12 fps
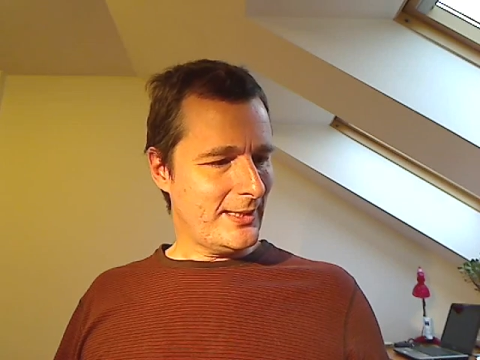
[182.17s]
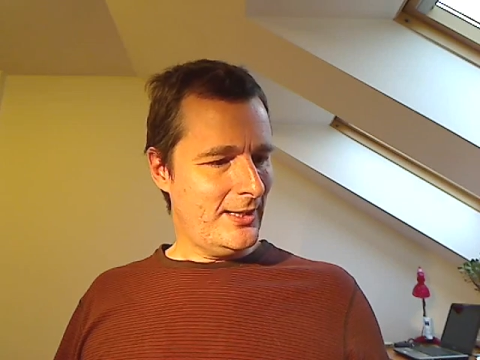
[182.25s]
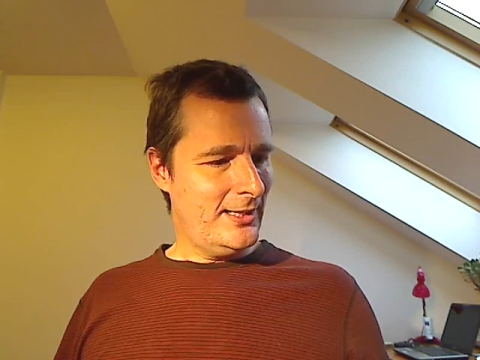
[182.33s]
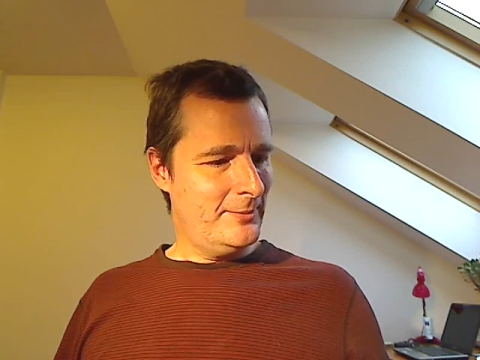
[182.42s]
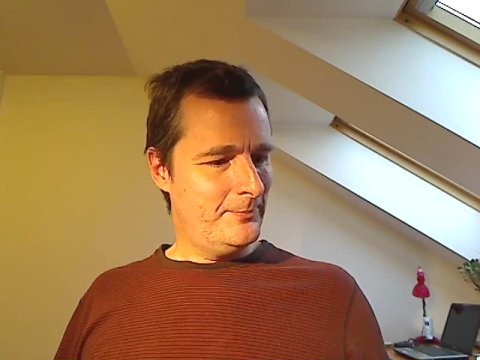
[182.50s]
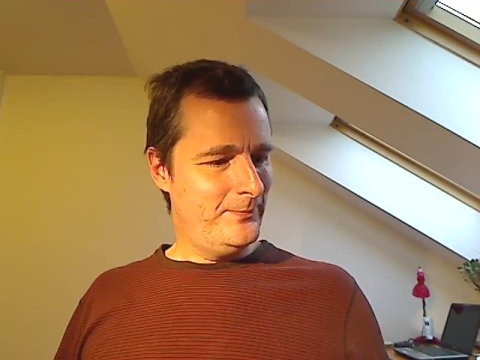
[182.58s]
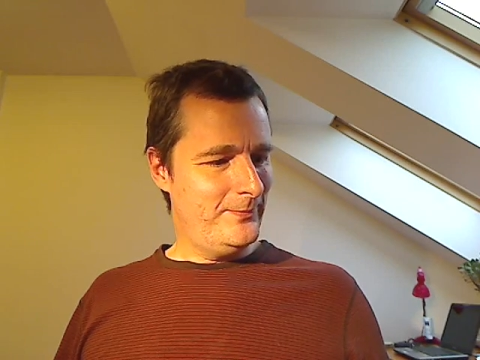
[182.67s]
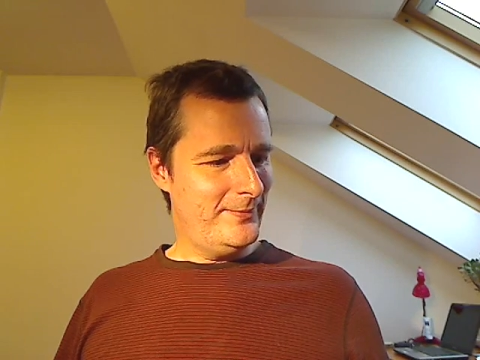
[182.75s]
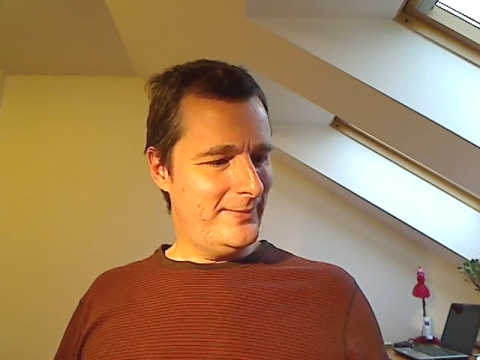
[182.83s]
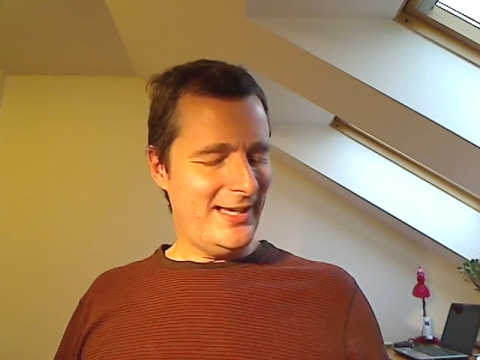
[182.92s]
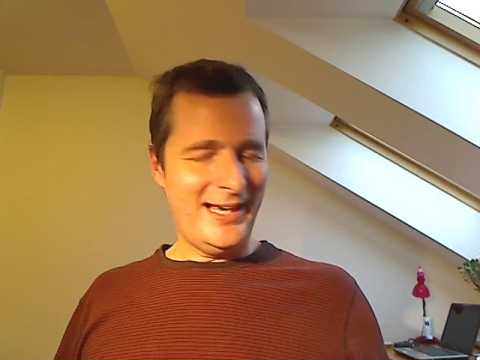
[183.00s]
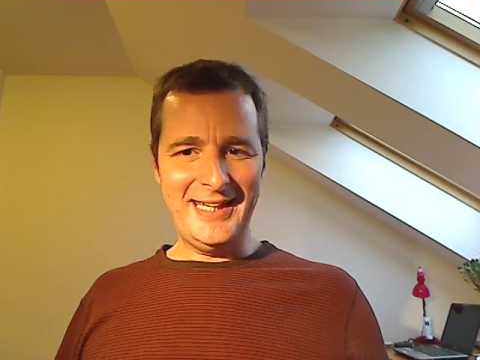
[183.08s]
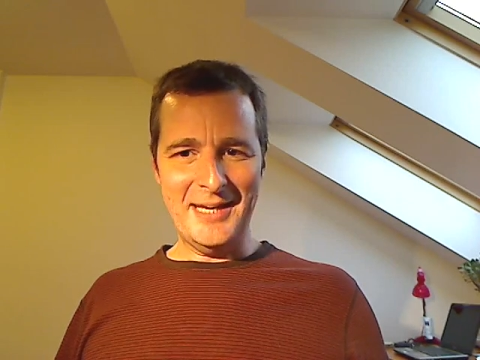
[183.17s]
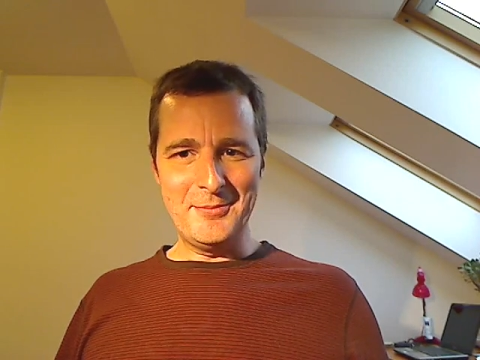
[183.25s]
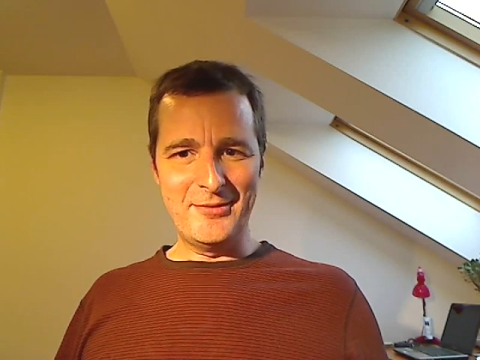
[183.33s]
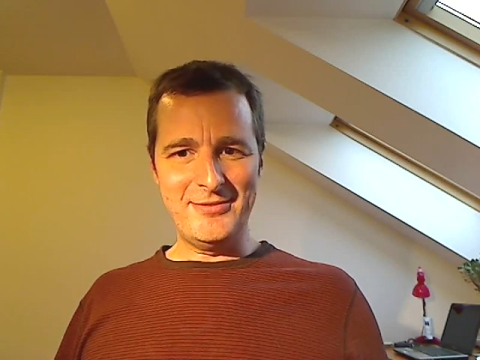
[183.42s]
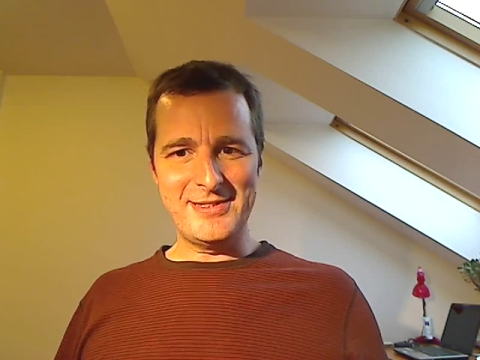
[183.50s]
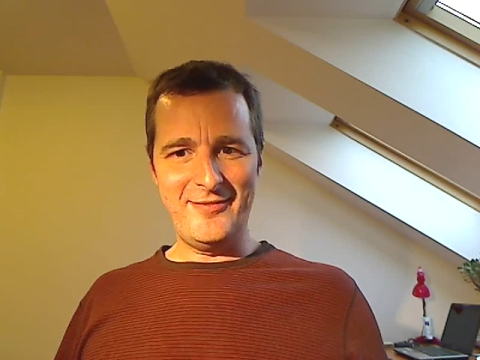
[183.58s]
I
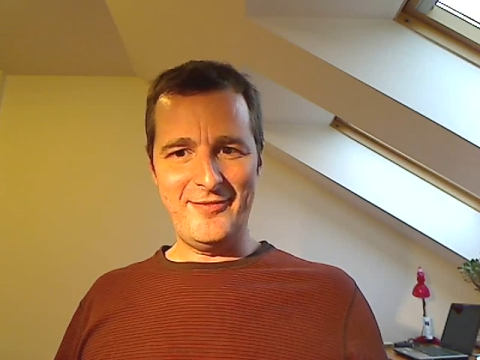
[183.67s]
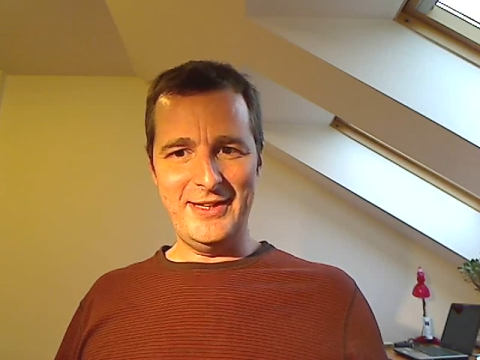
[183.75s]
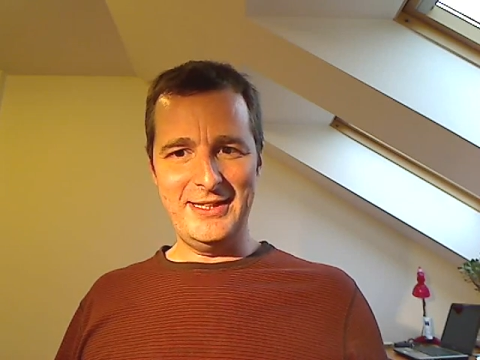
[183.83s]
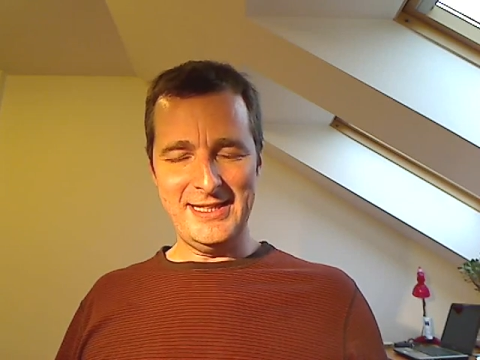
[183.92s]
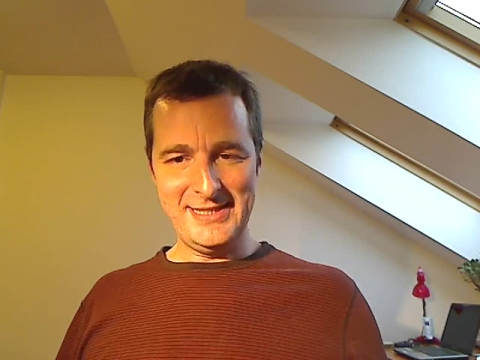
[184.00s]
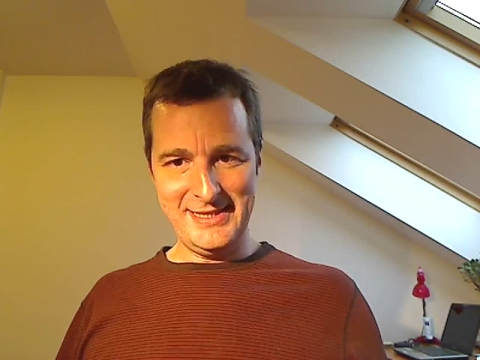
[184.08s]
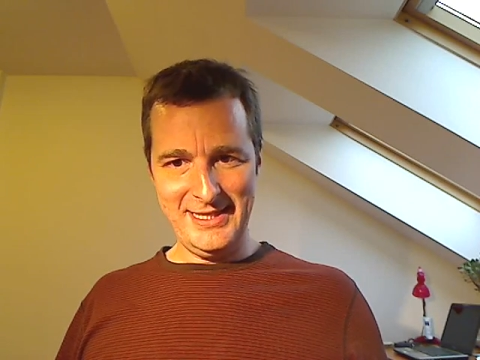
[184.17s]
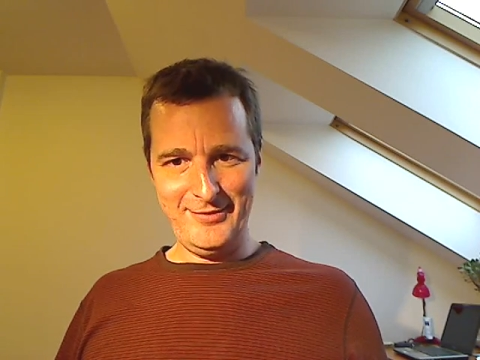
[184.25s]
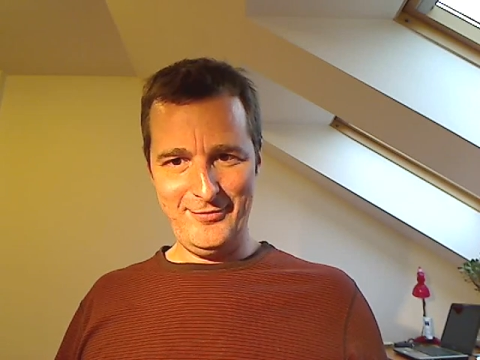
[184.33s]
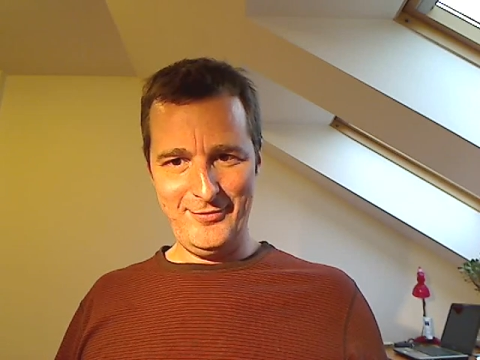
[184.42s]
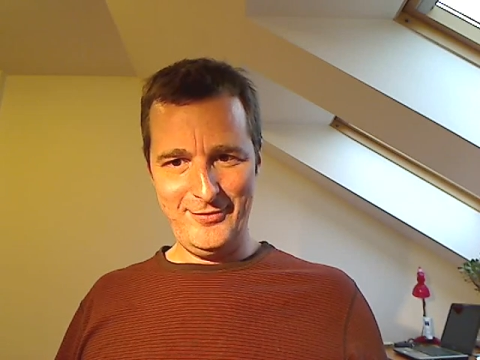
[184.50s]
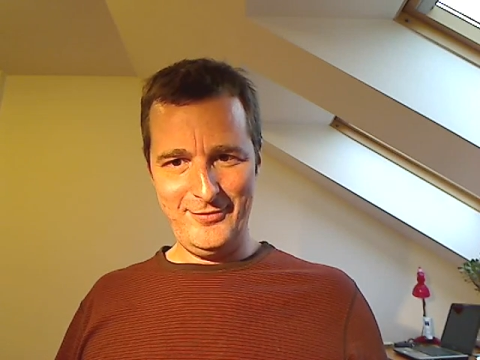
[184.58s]
came across a fantastic